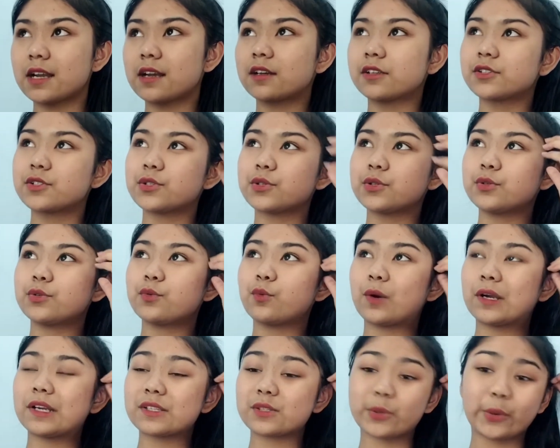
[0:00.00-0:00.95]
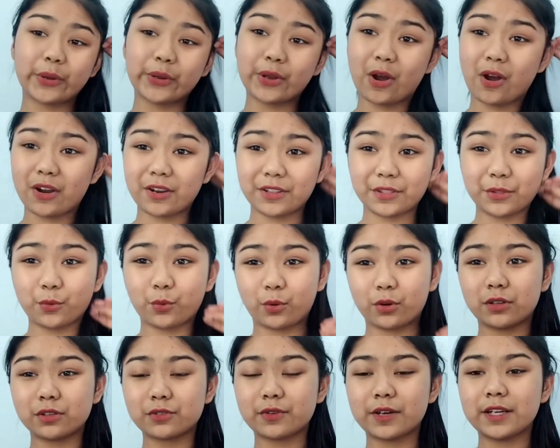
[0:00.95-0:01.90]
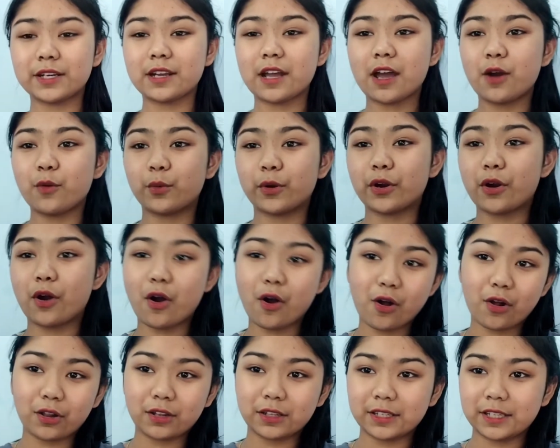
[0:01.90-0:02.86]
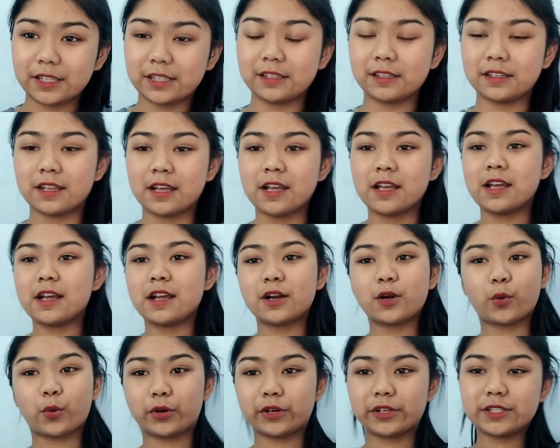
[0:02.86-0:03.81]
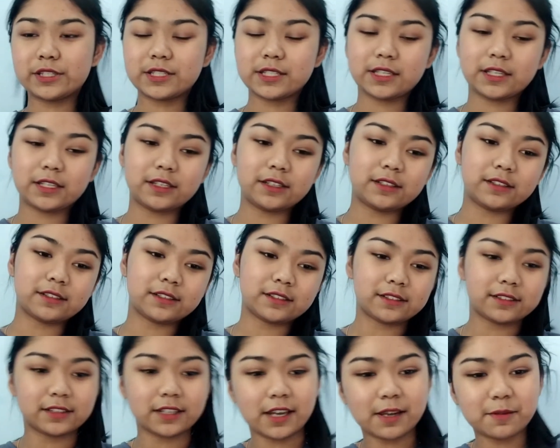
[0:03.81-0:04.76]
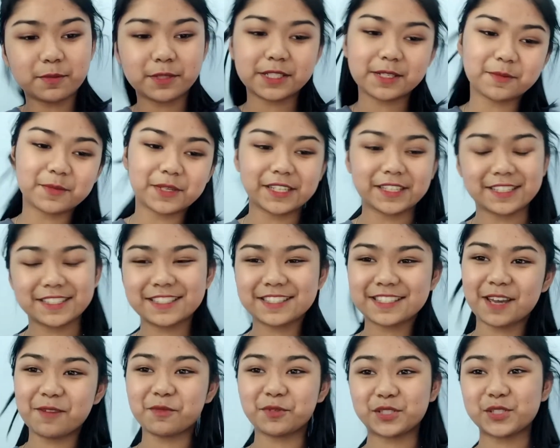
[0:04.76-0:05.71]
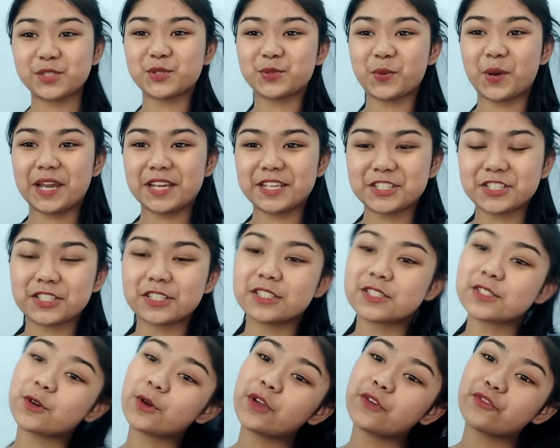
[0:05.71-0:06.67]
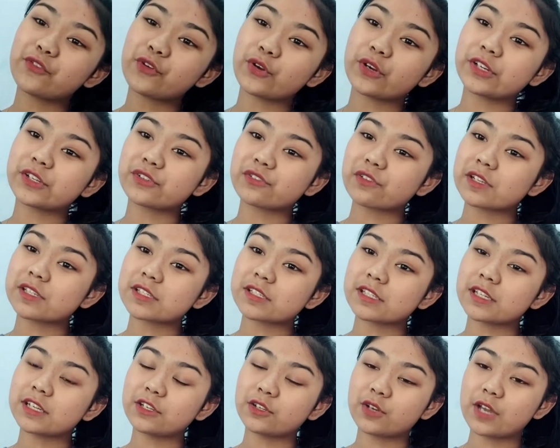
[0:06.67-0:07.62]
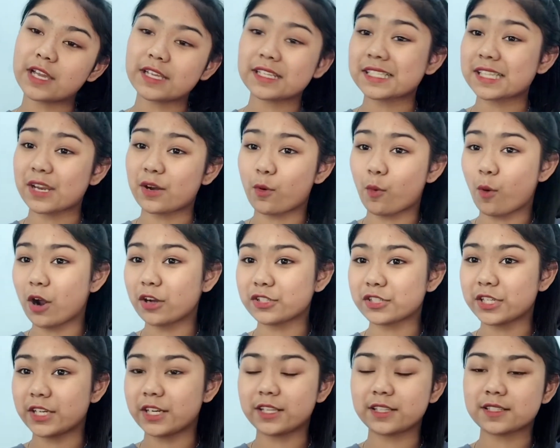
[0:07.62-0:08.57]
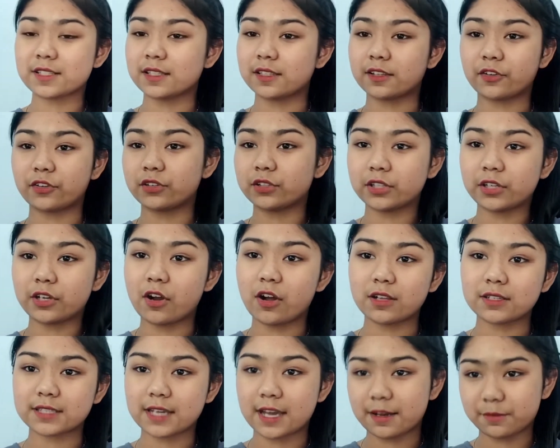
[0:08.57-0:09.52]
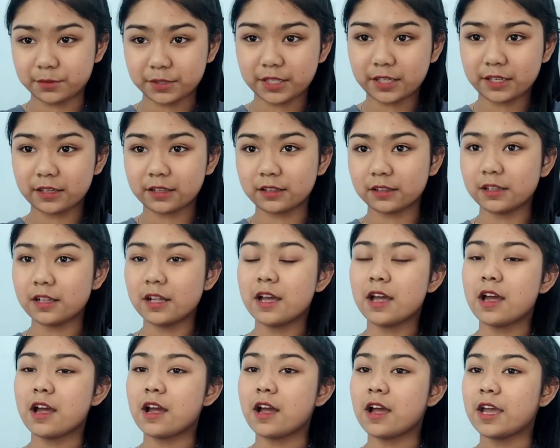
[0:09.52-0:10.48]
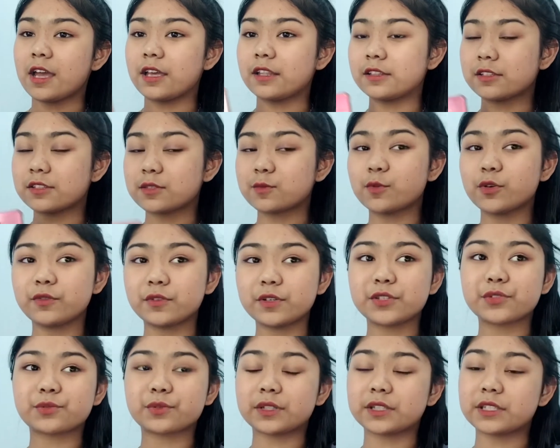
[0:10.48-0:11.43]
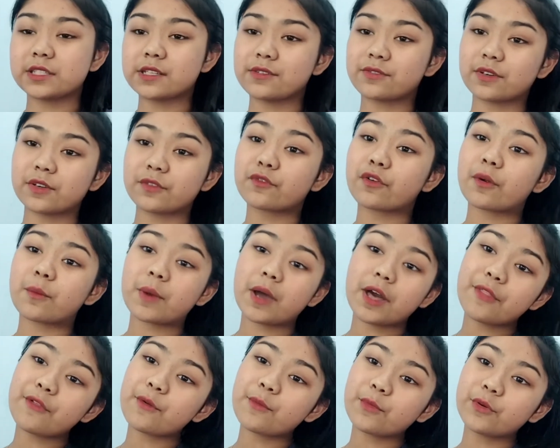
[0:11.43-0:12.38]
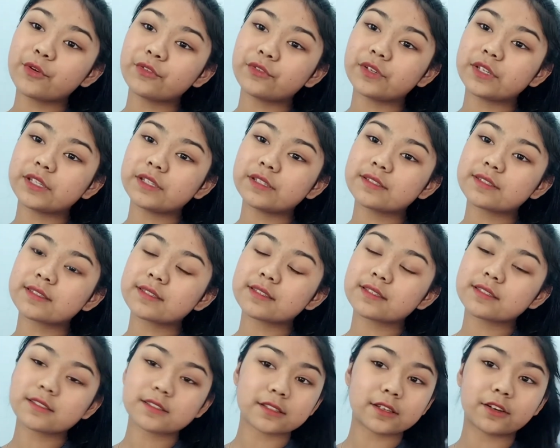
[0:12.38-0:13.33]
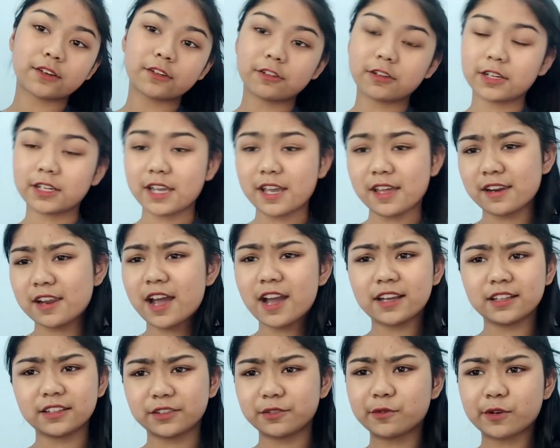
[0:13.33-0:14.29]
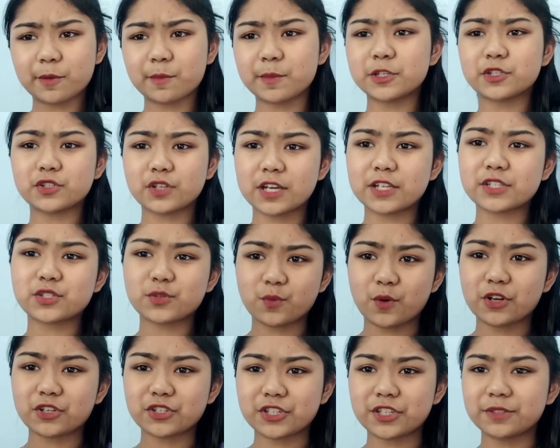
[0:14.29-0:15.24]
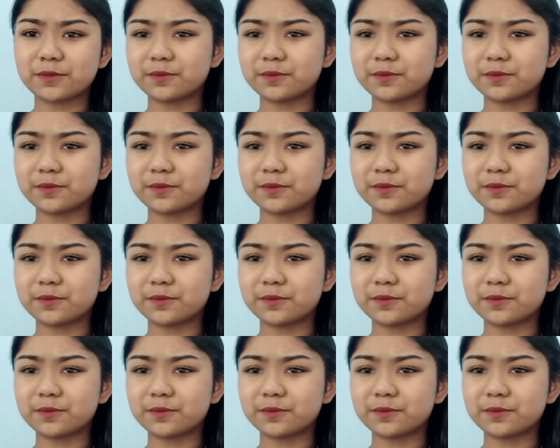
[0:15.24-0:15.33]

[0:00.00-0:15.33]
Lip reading: to what is going on in the world right now. We're all in quarantine, epidemics type of situation. So if you're interested, you guys can watch it. It's literally called Abigail. This movie is really different from other movies, so again, highly recommend you guys to watch it.